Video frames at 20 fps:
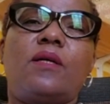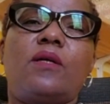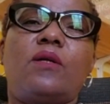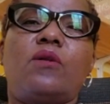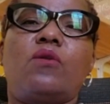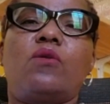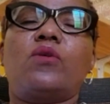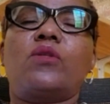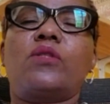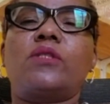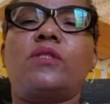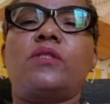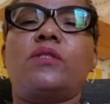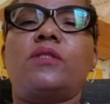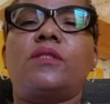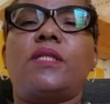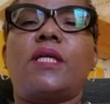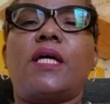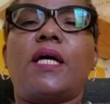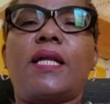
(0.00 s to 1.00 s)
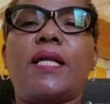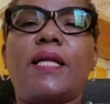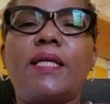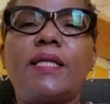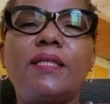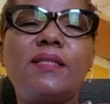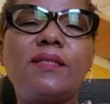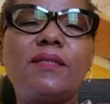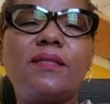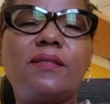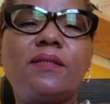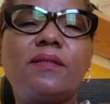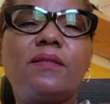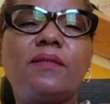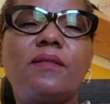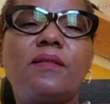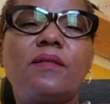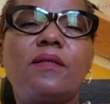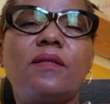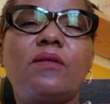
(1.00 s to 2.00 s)
not their race,
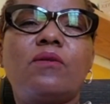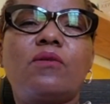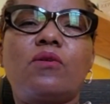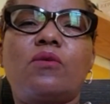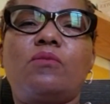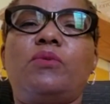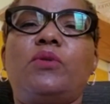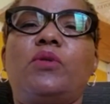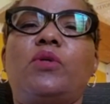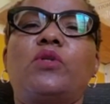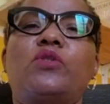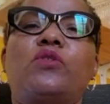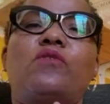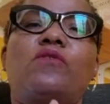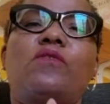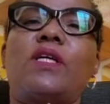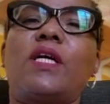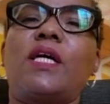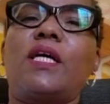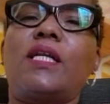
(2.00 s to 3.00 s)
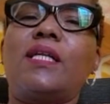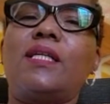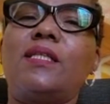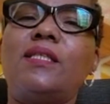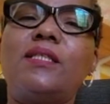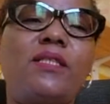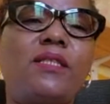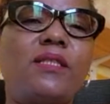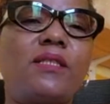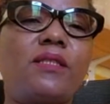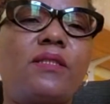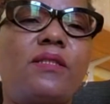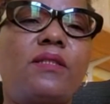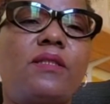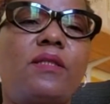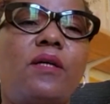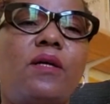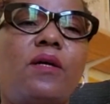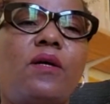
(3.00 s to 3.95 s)
not because of their religion,